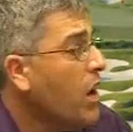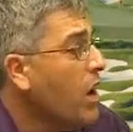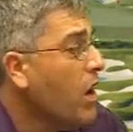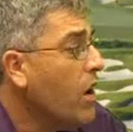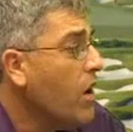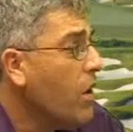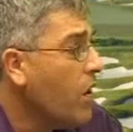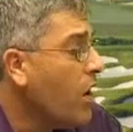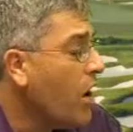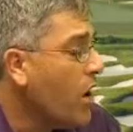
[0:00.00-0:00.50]

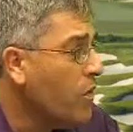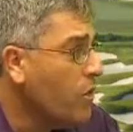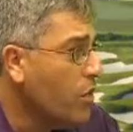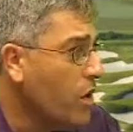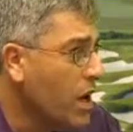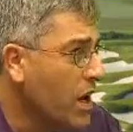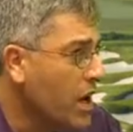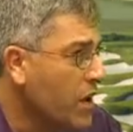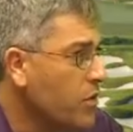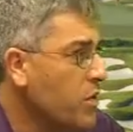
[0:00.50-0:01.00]
I
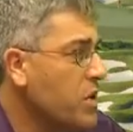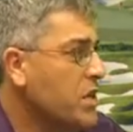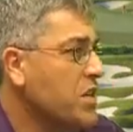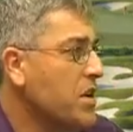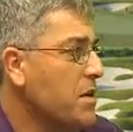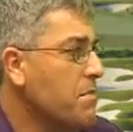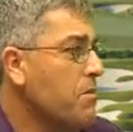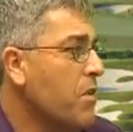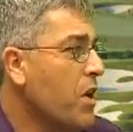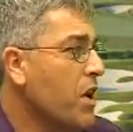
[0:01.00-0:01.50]
really wish
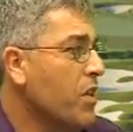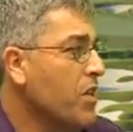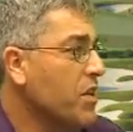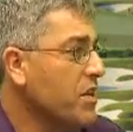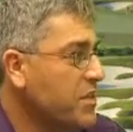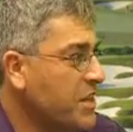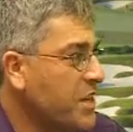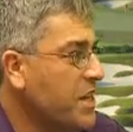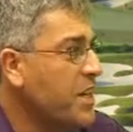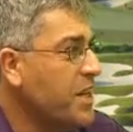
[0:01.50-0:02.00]
him well
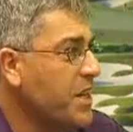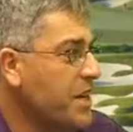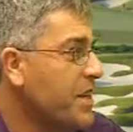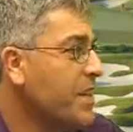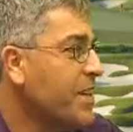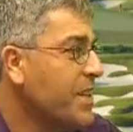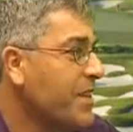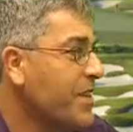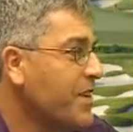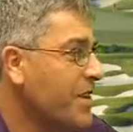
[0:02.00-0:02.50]
as he
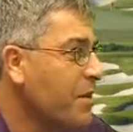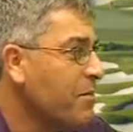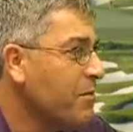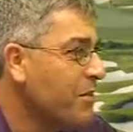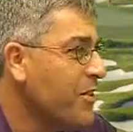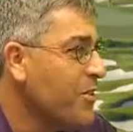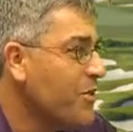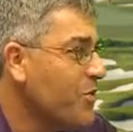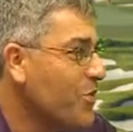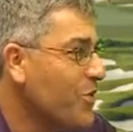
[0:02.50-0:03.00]
comes
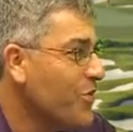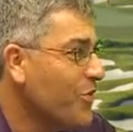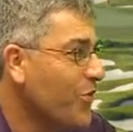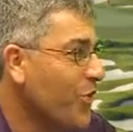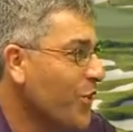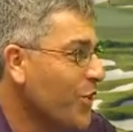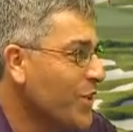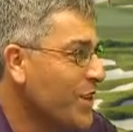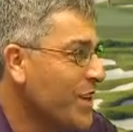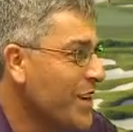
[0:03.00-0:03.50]
into his
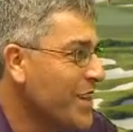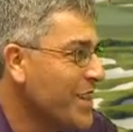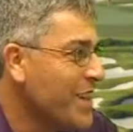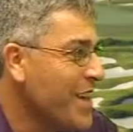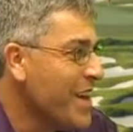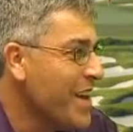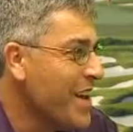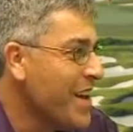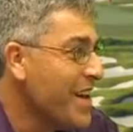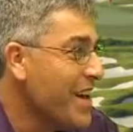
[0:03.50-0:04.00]
40th
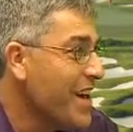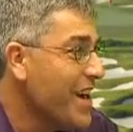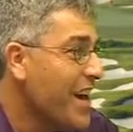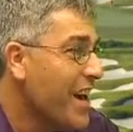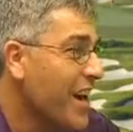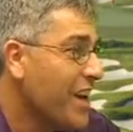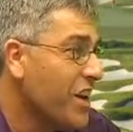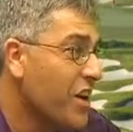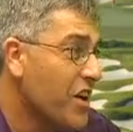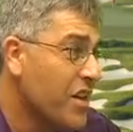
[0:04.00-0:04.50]
year,
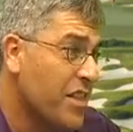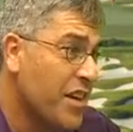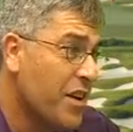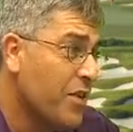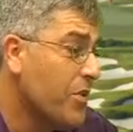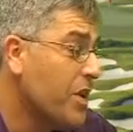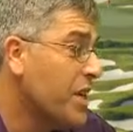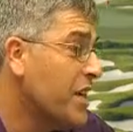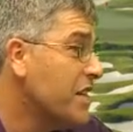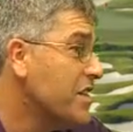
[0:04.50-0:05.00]
and I
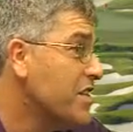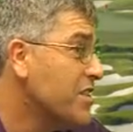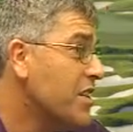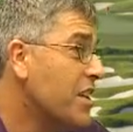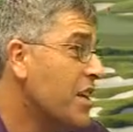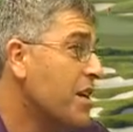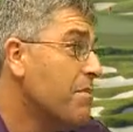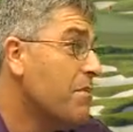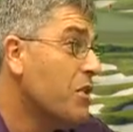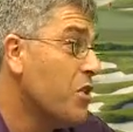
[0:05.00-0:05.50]
think we can
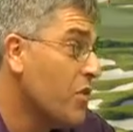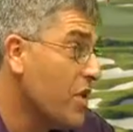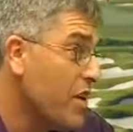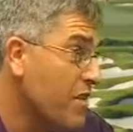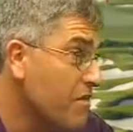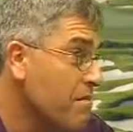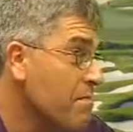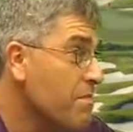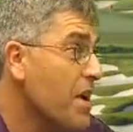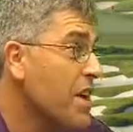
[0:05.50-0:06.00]
see him do
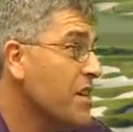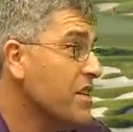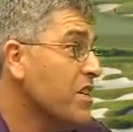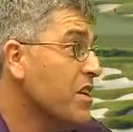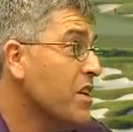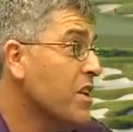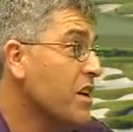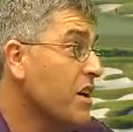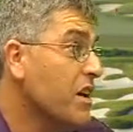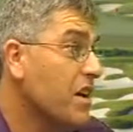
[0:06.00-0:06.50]
even
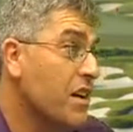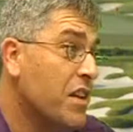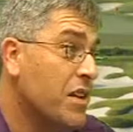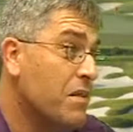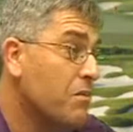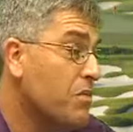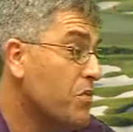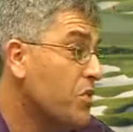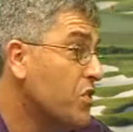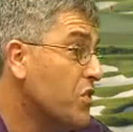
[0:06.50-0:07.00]
better
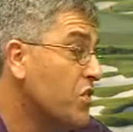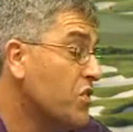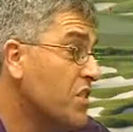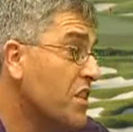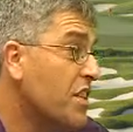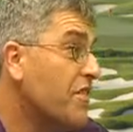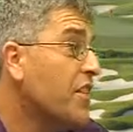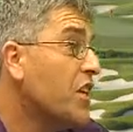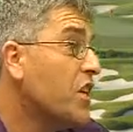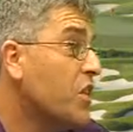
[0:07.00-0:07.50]
and produce
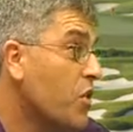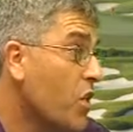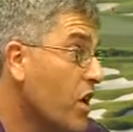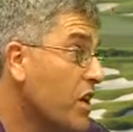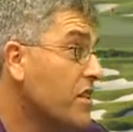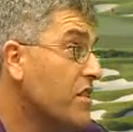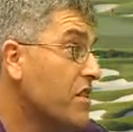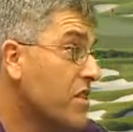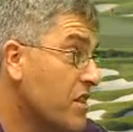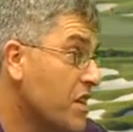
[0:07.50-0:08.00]
even
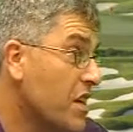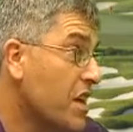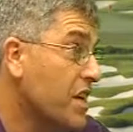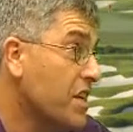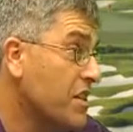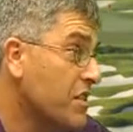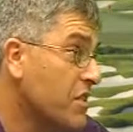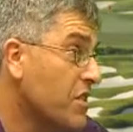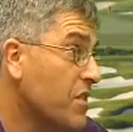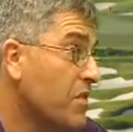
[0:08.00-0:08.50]
greater
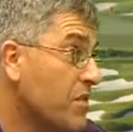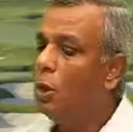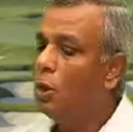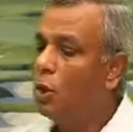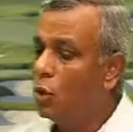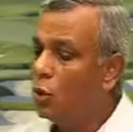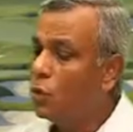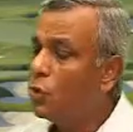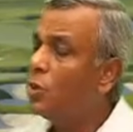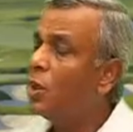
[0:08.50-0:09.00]
things. Do
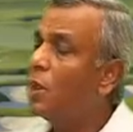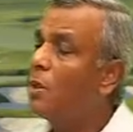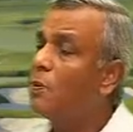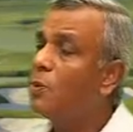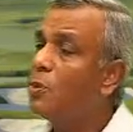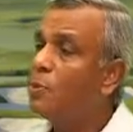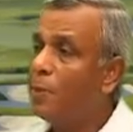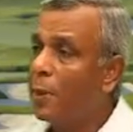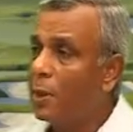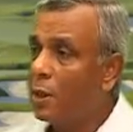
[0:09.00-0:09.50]
you see him
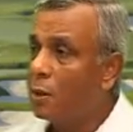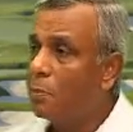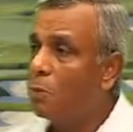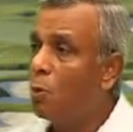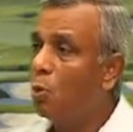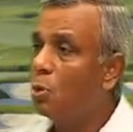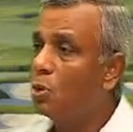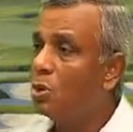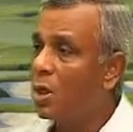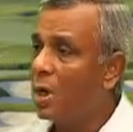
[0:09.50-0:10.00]
spending
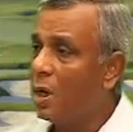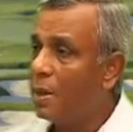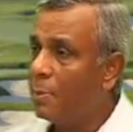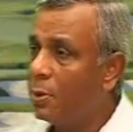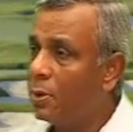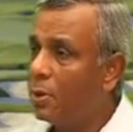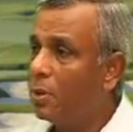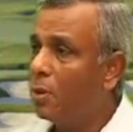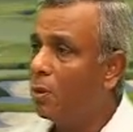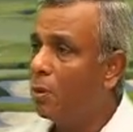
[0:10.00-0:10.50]
more time
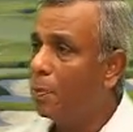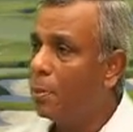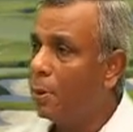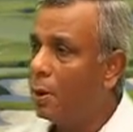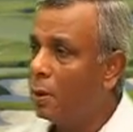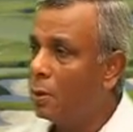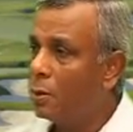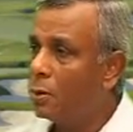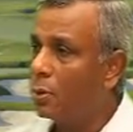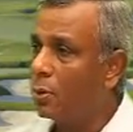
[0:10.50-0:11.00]
on the
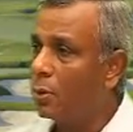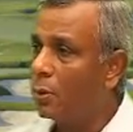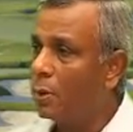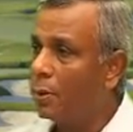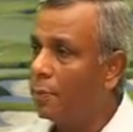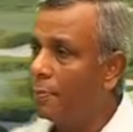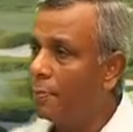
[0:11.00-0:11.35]
European Tour?